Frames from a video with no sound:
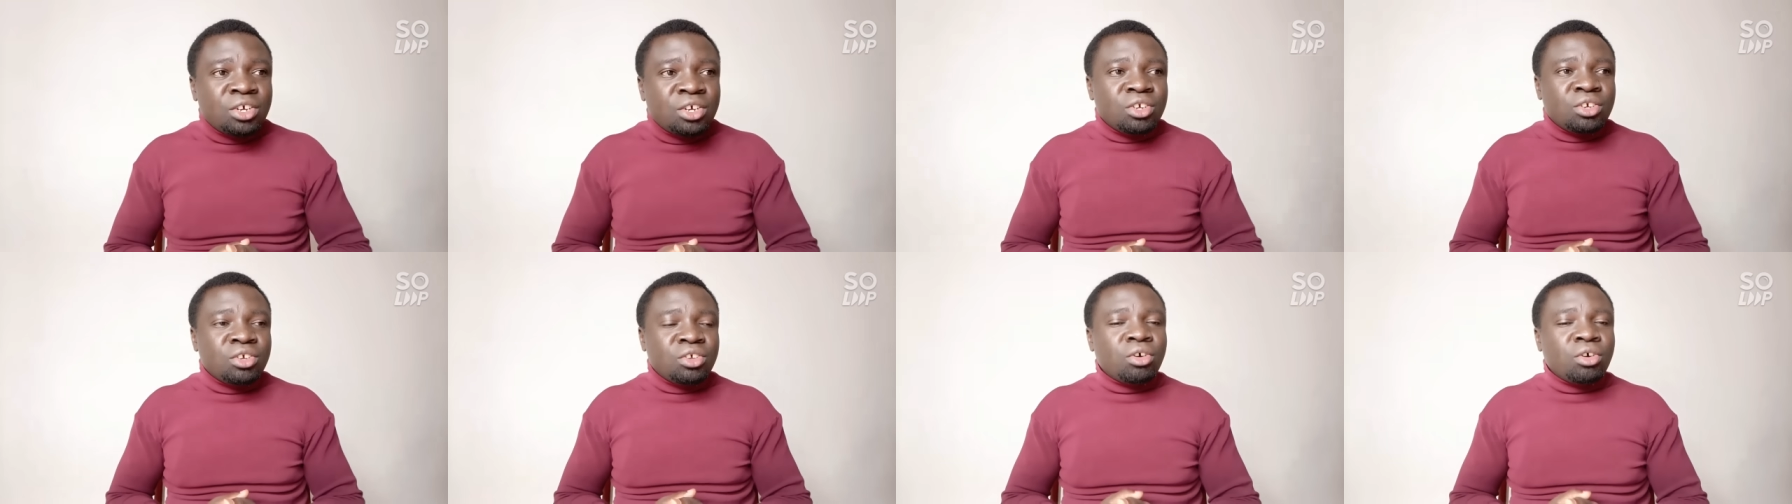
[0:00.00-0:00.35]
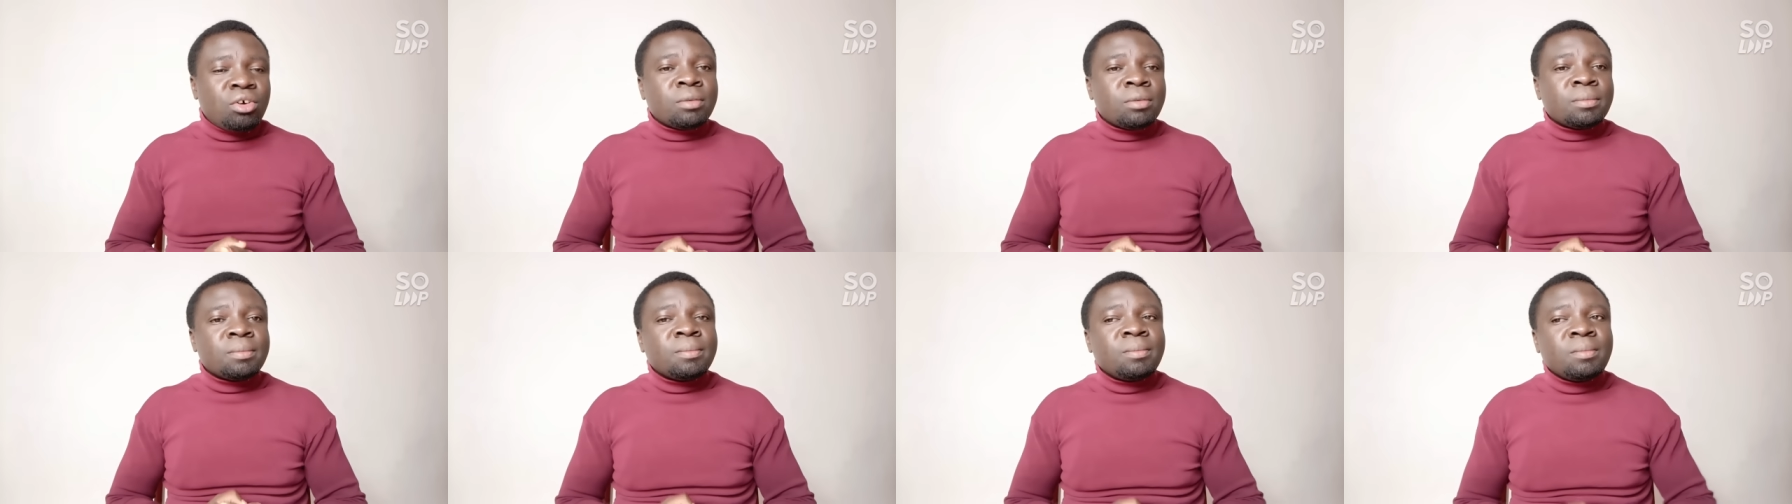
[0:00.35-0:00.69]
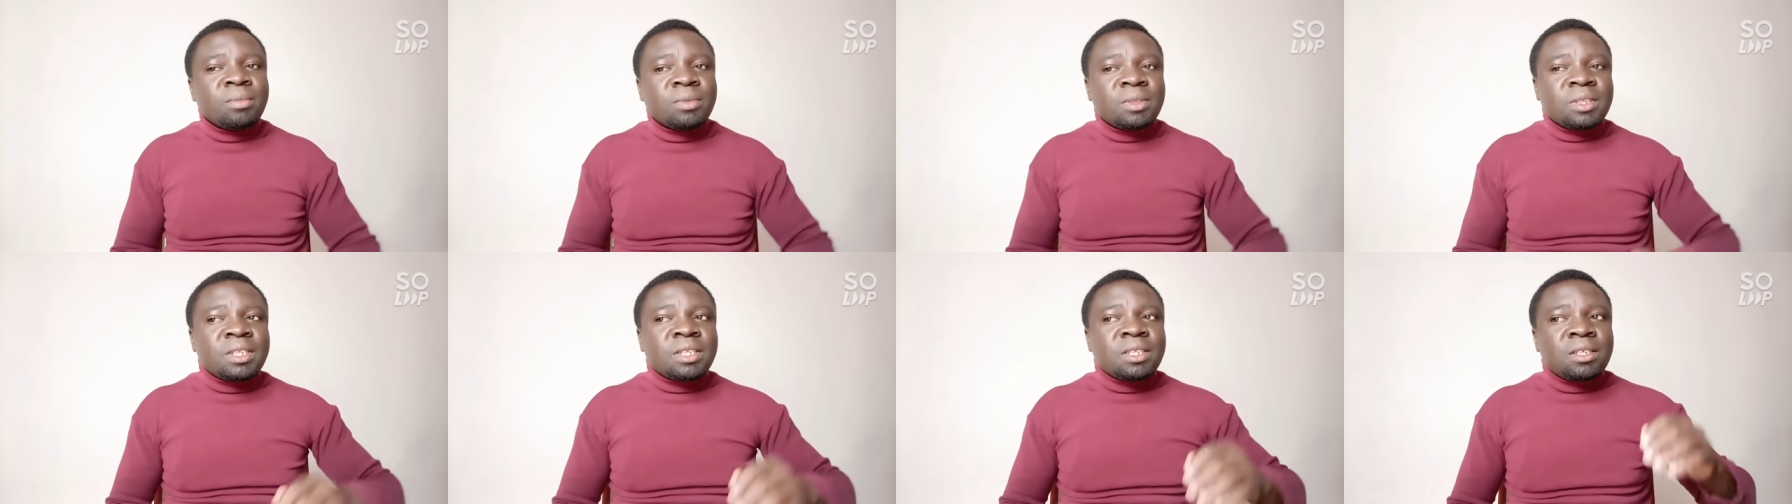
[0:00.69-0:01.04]
You
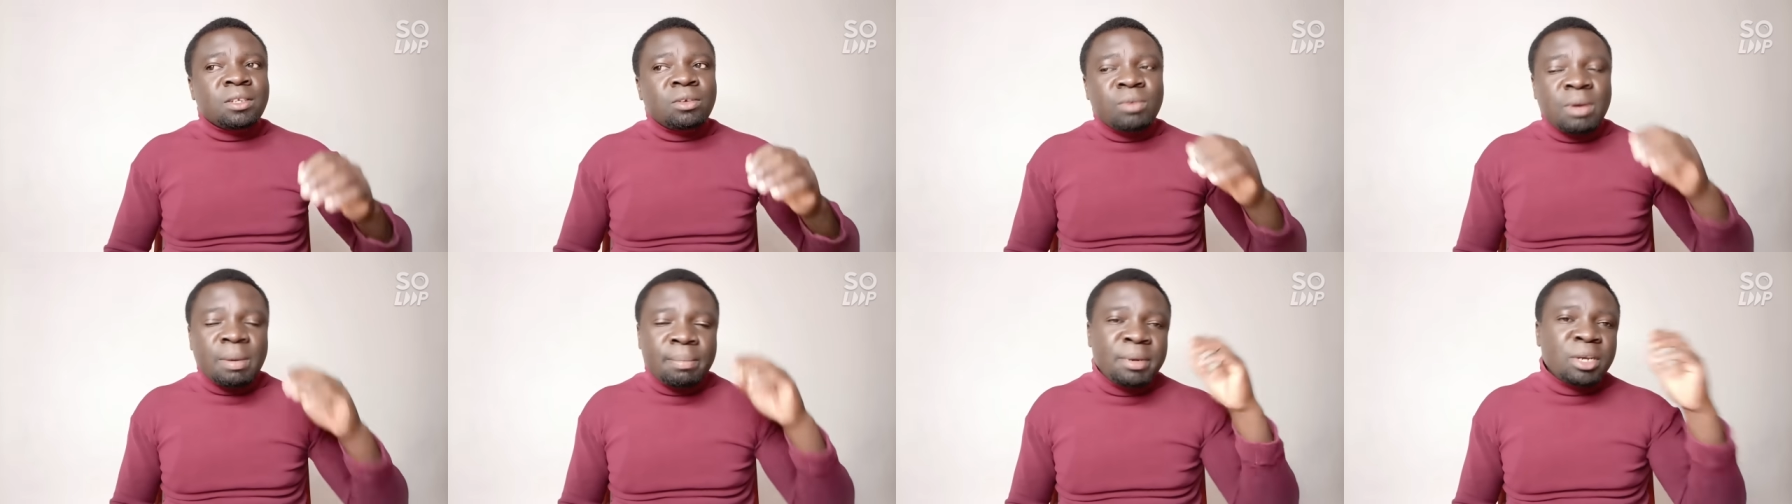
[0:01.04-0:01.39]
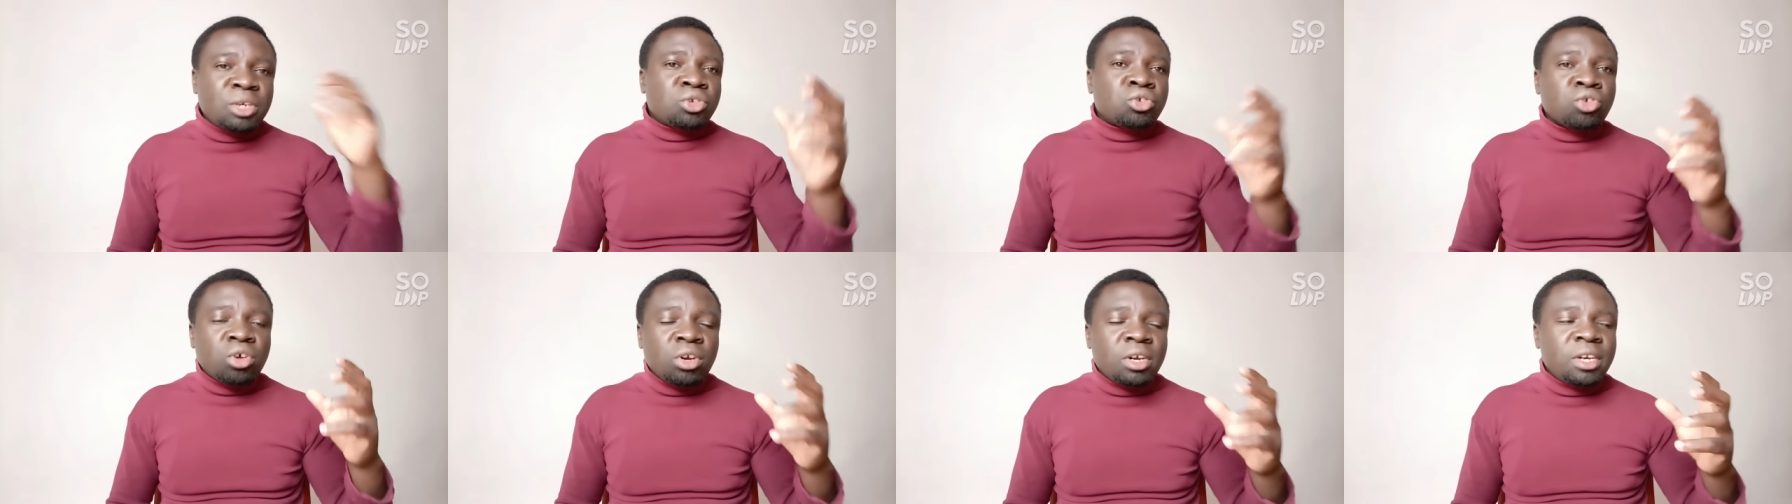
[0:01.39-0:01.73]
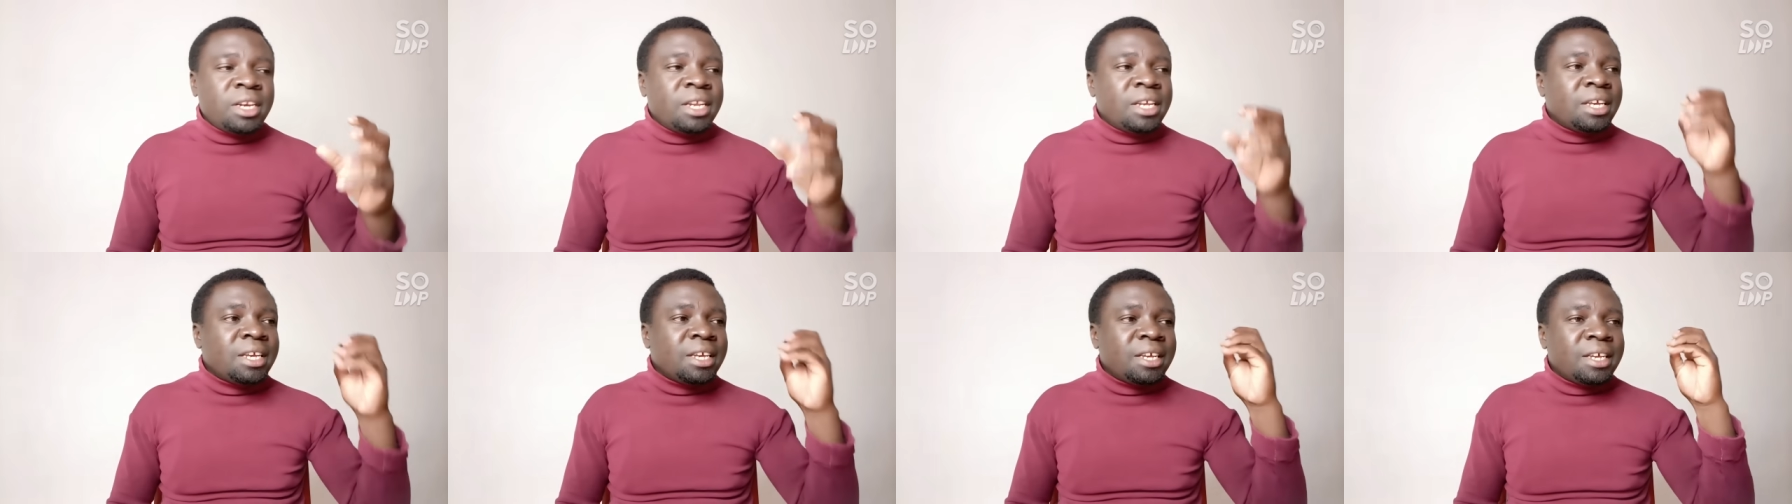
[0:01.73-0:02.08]
know, we are being told